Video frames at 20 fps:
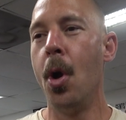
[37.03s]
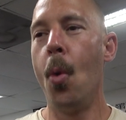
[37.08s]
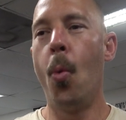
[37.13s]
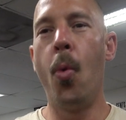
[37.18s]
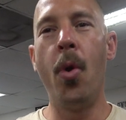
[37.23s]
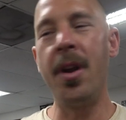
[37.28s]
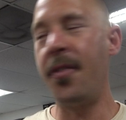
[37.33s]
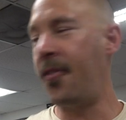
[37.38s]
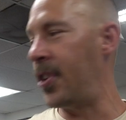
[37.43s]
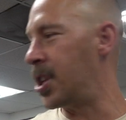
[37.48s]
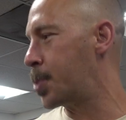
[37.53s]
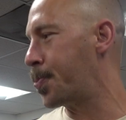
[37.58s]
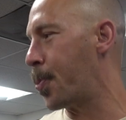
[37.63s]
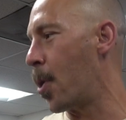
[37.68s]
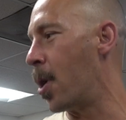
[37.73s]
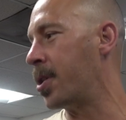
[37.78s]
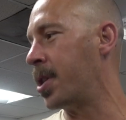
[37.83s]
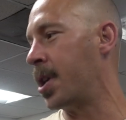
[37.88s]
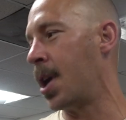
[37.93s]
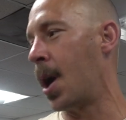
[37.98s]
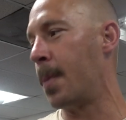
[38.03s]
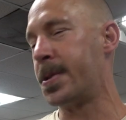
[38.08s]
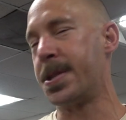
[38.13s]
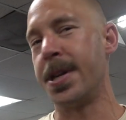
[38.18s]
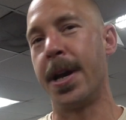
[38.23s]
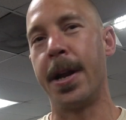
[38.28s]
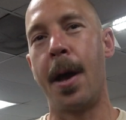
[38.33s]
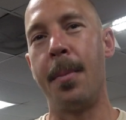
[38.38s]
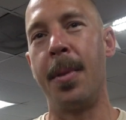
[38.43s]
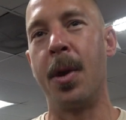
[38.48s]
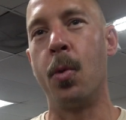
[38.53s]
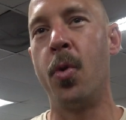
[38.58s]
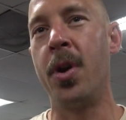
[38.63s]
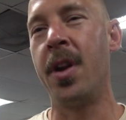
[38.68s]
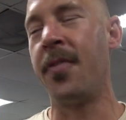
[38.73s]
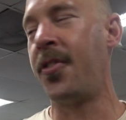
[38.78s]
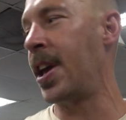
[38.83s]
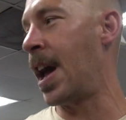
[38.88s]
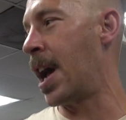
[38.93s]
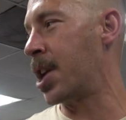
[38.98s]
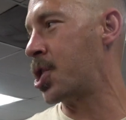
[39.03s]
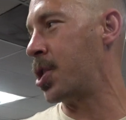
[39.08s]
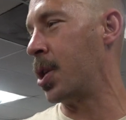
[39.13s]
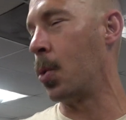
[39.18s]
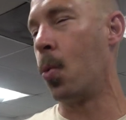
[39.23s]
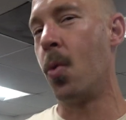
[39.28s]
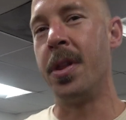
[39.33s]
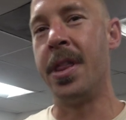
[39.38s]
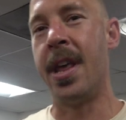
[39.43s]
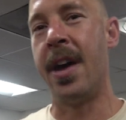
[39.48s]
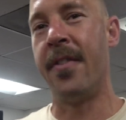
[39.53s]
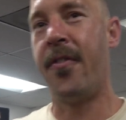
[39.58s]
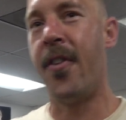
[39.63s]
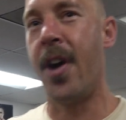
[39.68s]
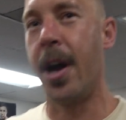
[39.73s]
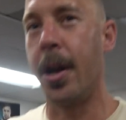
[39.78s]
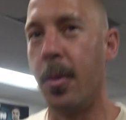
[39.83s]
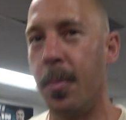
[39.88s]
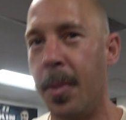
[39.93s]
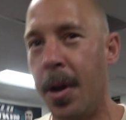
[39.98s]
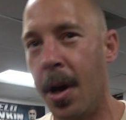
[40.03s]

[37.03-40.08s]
What if he sprung the upset? I mean, what if he actually won that fight? It'd